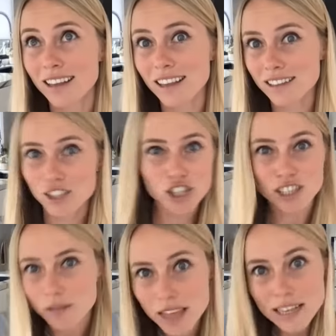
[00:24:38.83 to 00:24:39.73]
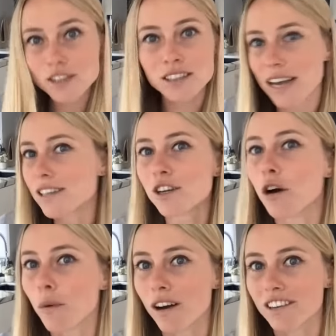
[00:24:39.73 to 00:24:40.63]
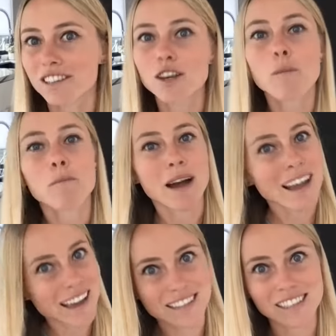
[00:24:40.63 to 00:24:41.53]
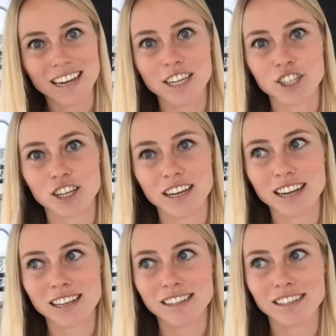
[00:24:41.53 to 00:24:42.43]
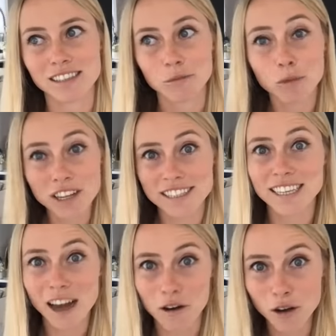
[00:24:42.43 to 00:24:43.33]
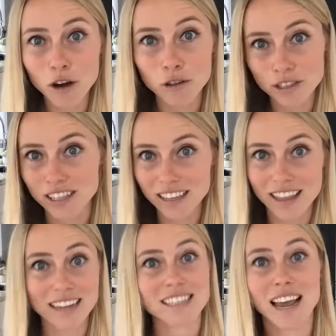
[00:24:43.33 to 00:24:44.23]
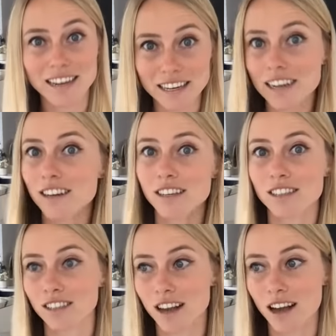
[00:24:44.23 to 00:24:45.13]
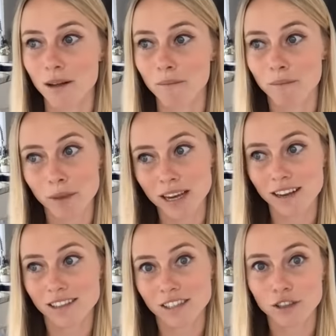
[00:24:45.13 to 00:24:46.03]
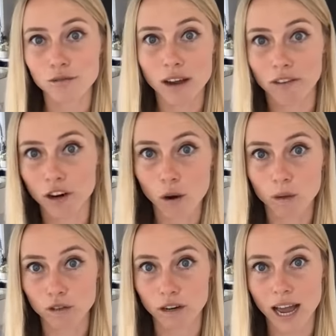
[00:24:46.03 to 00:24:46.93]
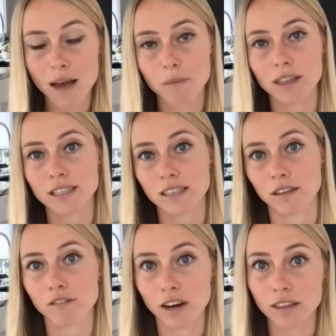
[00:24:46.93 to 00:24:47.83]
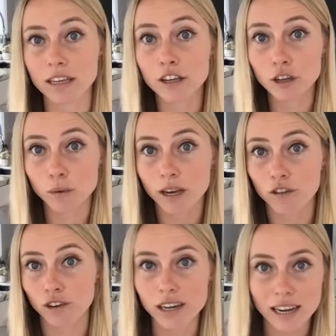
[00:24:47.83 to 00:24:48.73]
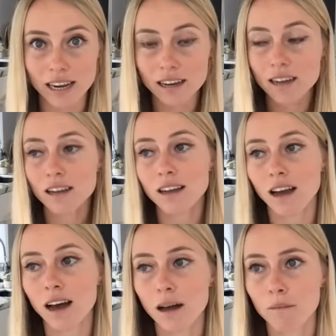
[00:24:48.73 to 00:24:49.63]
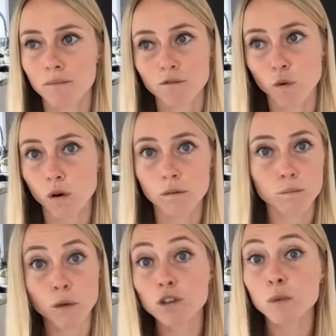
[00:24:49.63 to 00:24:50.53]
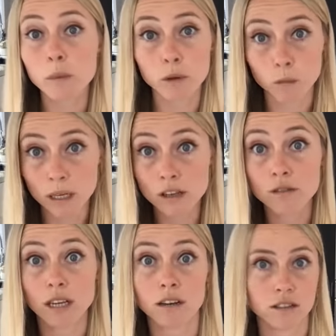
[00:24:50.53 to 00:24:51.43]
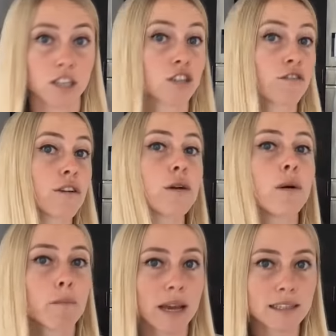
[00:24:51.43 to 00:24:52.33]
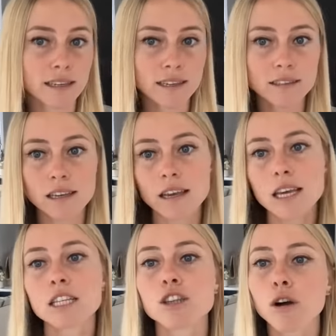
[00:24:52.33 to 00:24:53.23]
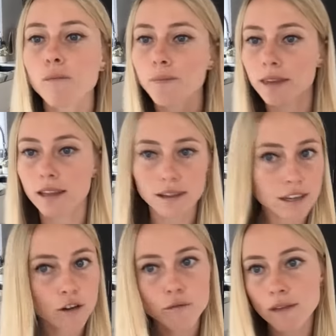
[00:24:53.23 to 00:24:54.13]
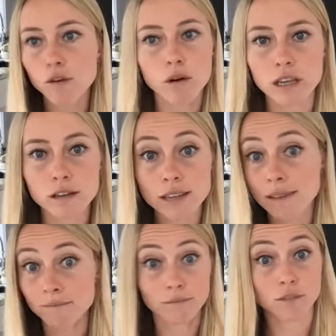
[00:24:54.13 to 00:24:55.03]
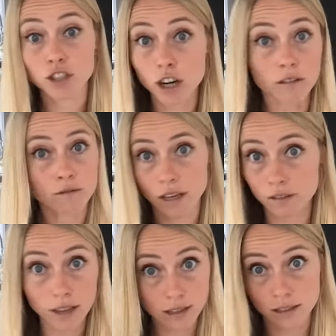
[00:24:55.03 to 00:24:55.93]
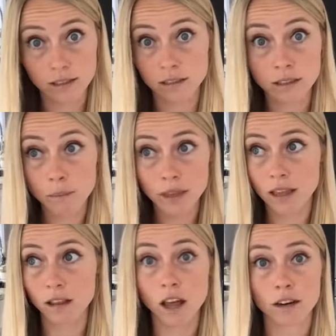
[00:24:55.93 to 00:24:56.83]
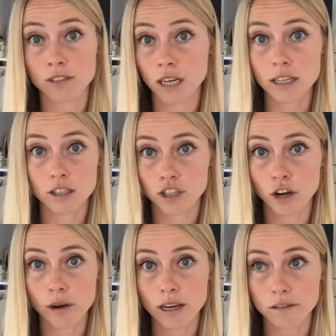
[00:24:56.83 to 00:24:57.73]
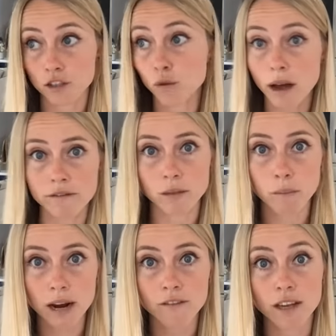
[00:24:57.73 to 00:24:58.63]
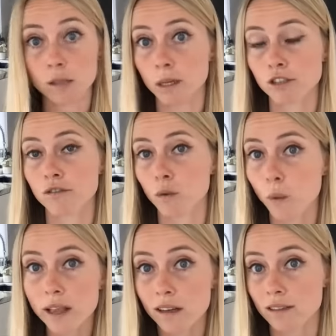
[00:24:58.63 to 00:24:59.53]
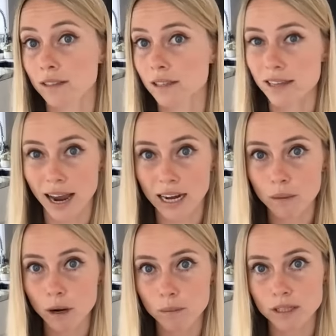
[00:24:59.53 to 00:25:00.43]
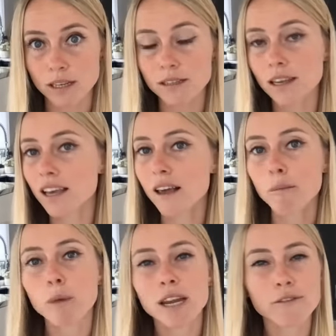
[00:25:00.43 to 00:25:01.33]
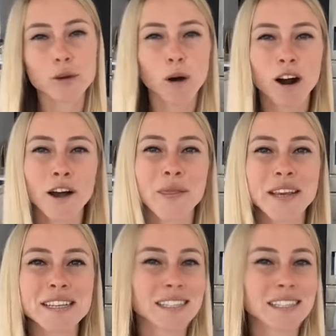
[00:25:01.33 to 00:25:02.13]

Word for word: it's just things tend to go wrong. So my hesitation is let's see how it goes in like 10 years um, because you never know what's going to happen. This is a fairly new ingredient um, for most people to be using on such a frequent basis. So, you know, if you want to use it, sure. Like that's something that a lot of studies are showing do have some benefit, especially for weight loss and satiety purposes. But if you are on the